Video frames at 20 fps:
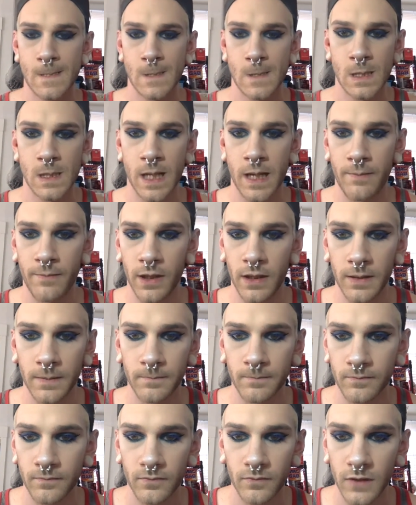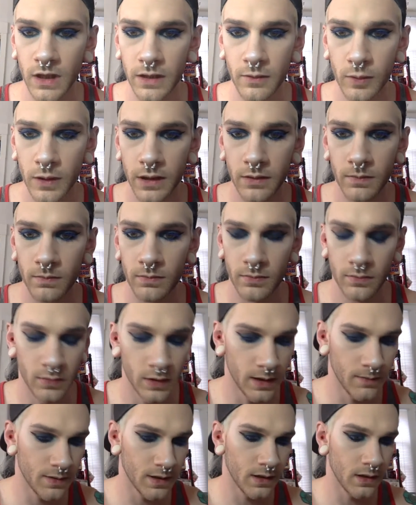And I'm a liquid
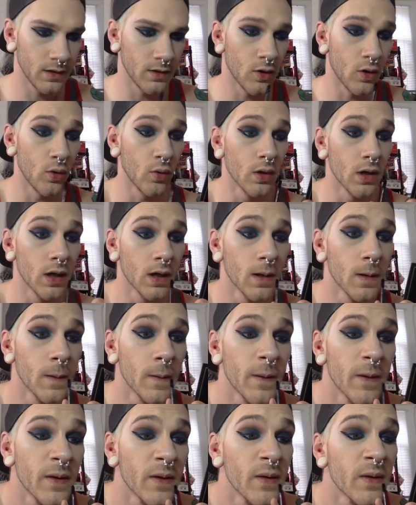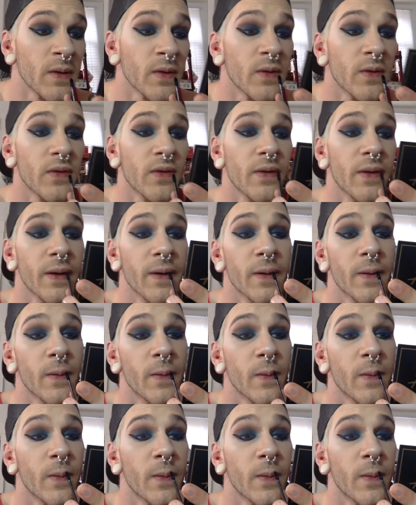lipstick whore, so.